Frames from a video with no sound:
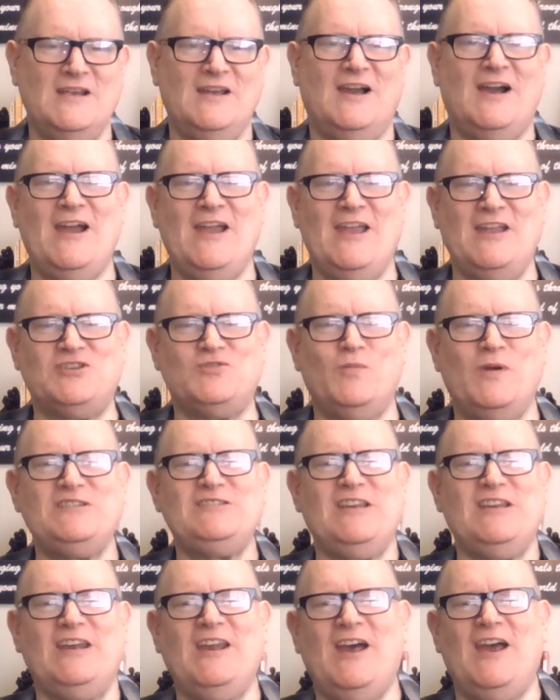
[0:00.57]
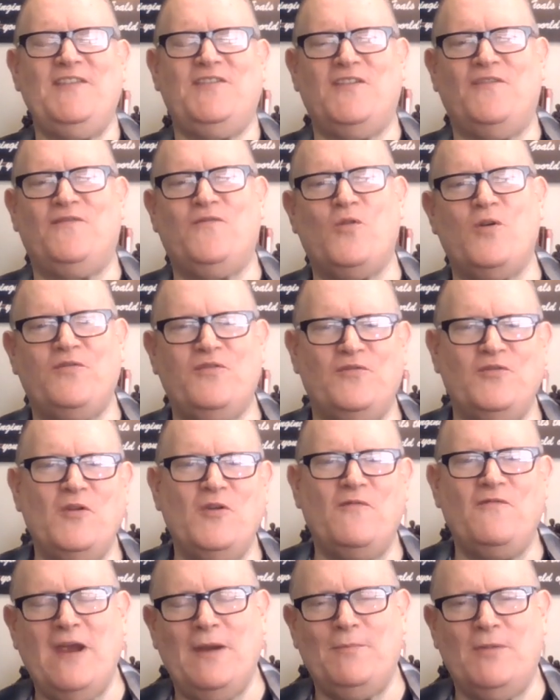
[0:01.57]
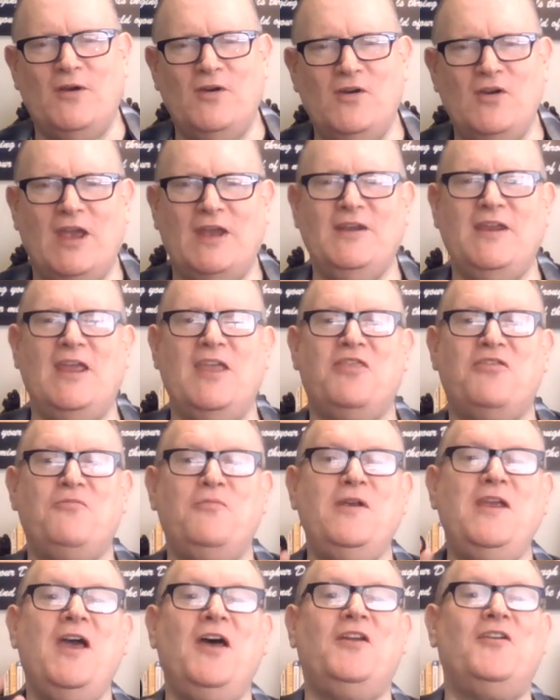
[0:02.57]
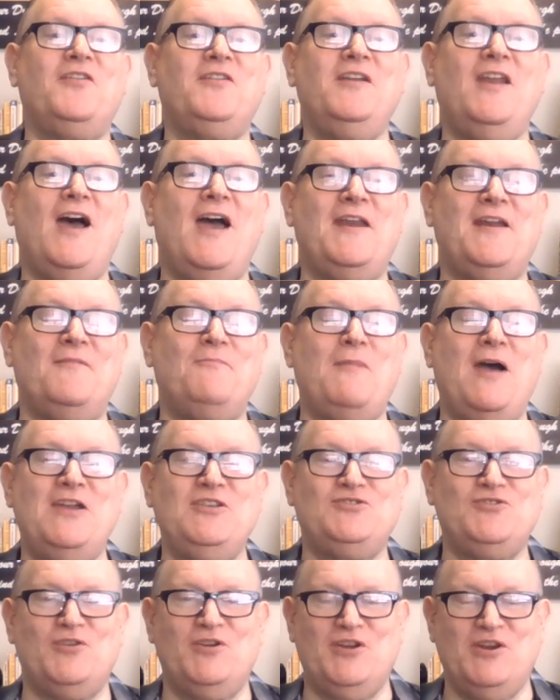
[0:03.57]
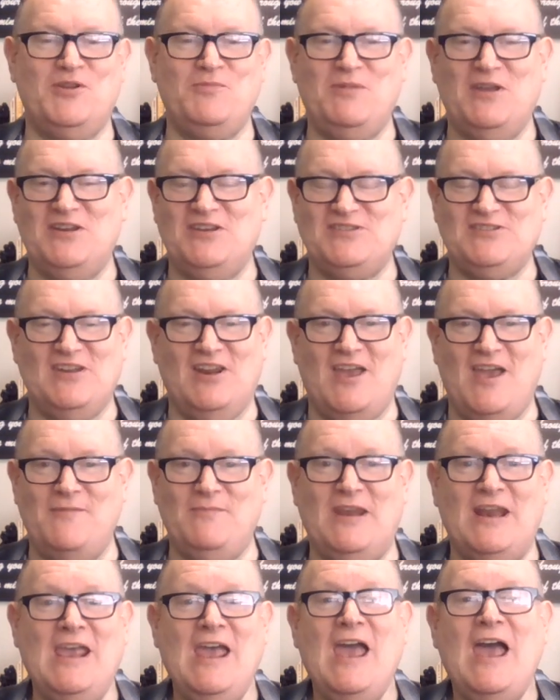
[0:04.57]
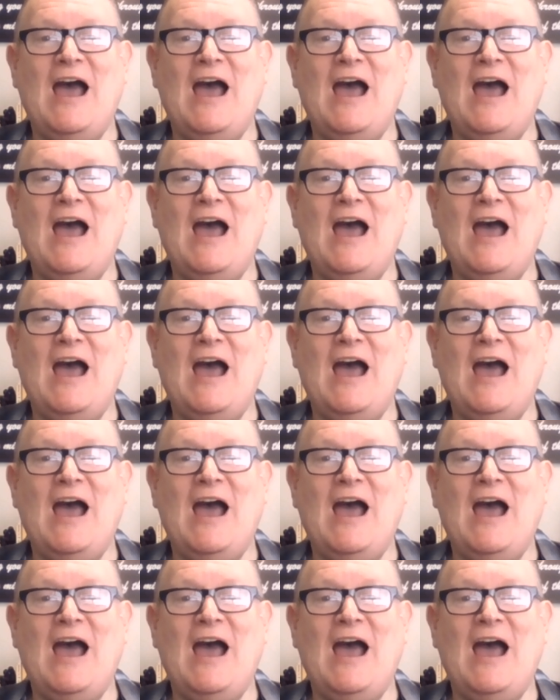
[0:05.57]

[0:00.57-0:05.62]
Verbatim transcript: Hi, it's Wednesday night, the 4th of November, and day 309 of my journey to business alignment.